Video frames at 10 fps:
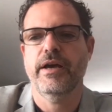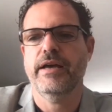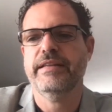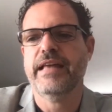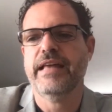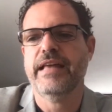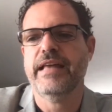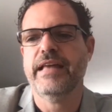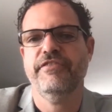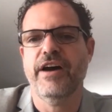And that
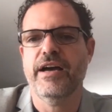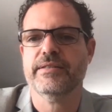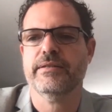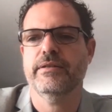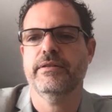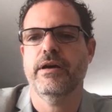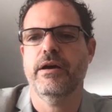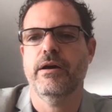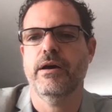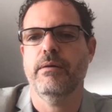justifies
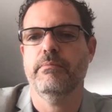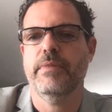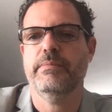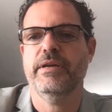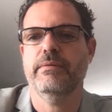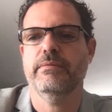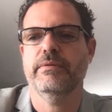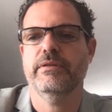maybe